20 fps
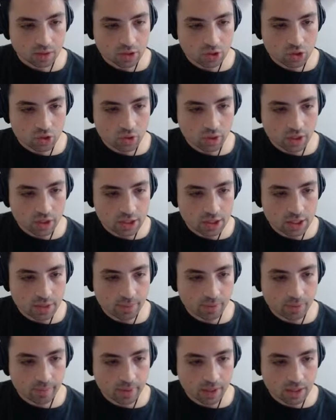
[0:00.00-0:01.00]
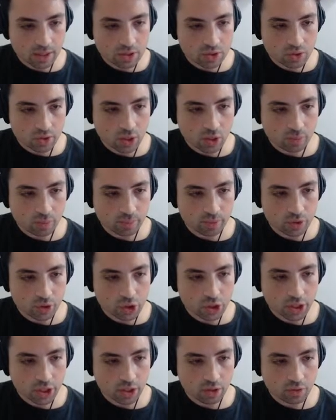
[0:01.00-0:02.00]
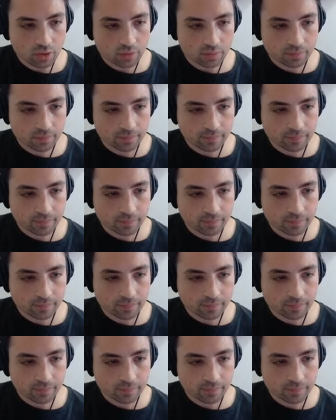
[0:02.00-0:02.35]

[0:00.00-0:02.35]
Create a separate master output channel.